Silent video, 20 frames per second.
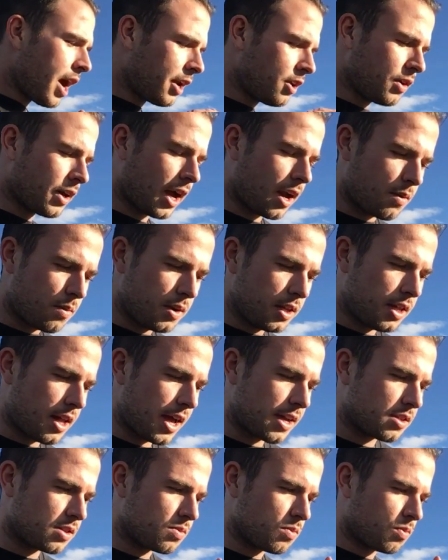And you got to
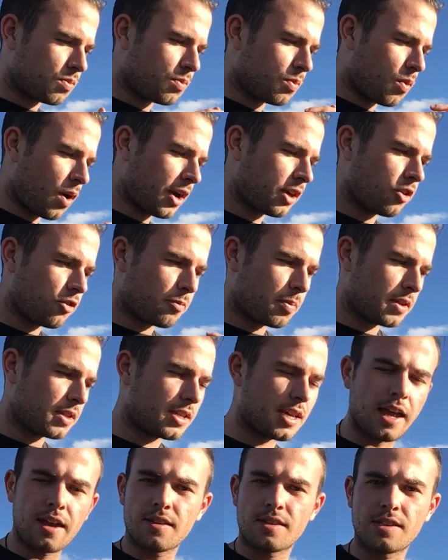realize what you've
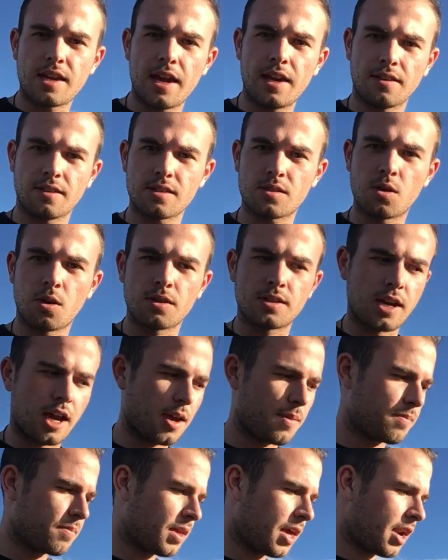been saying this whole
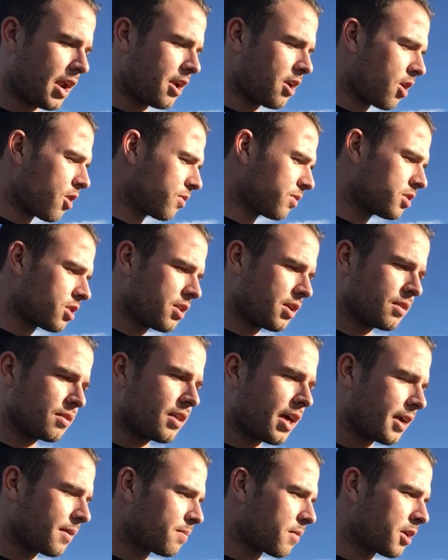time. And I know
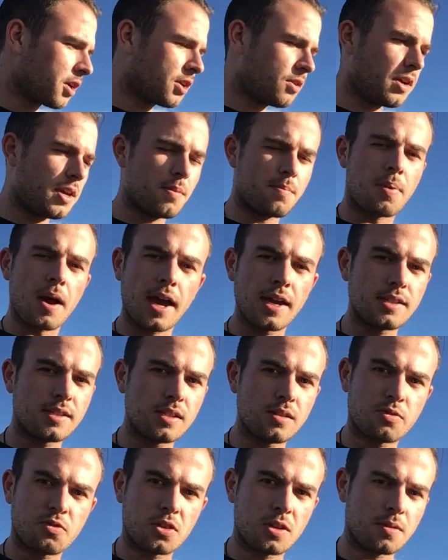during like Mercury and
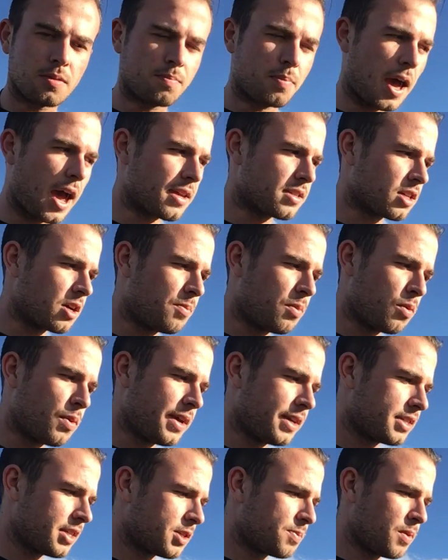Pisces for the past couple
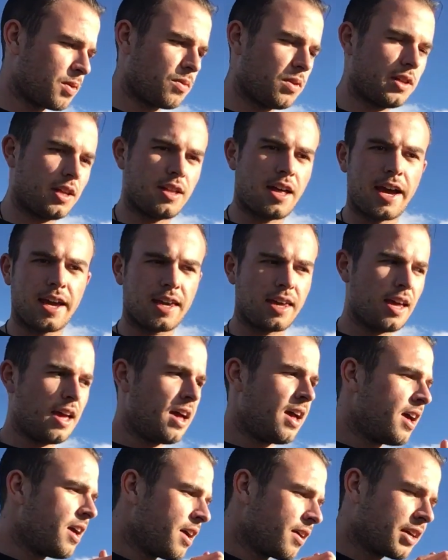weeks, it's been really like
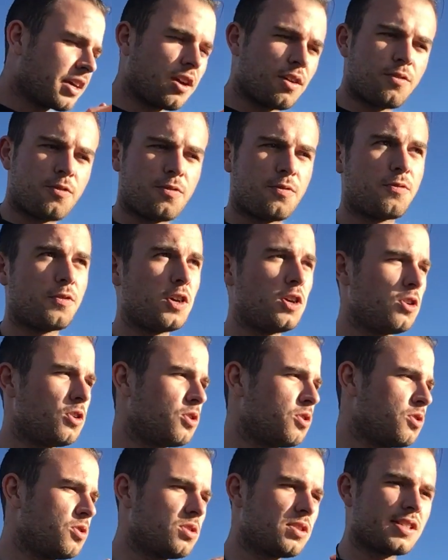
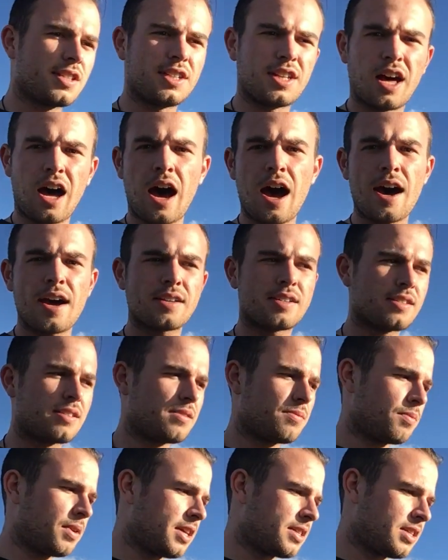confused,
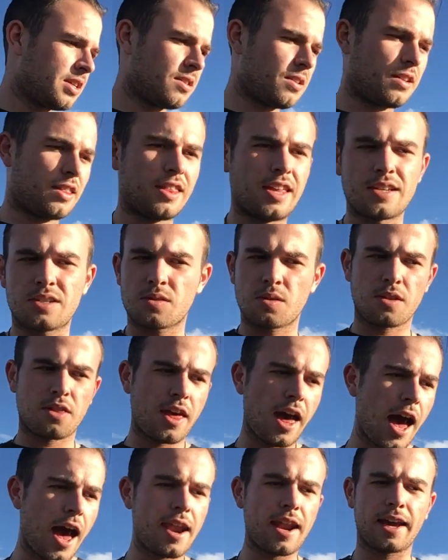lost. It's either this or
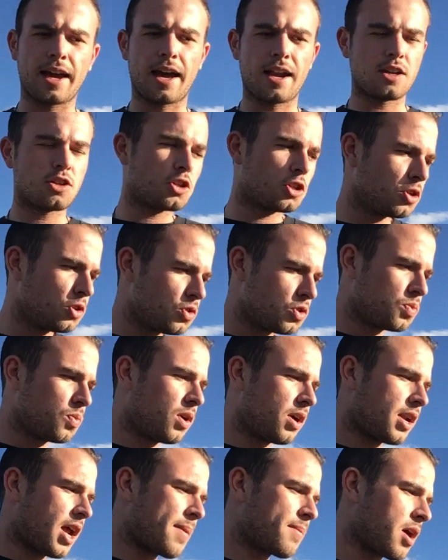that. I got to choose
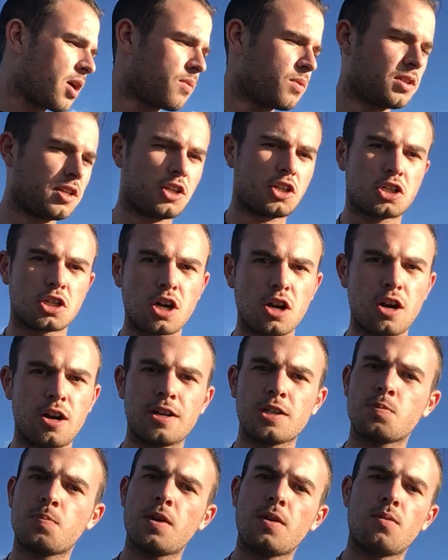one. I'm not really
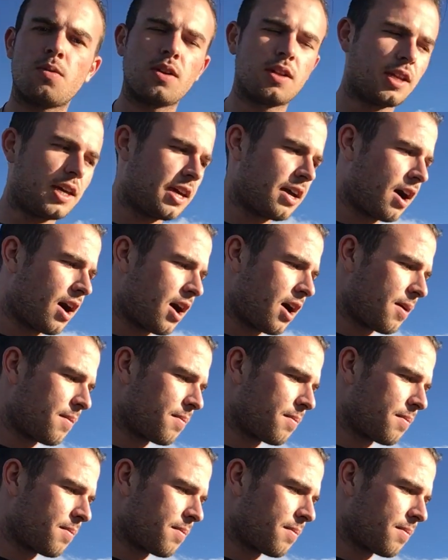sure. It's been really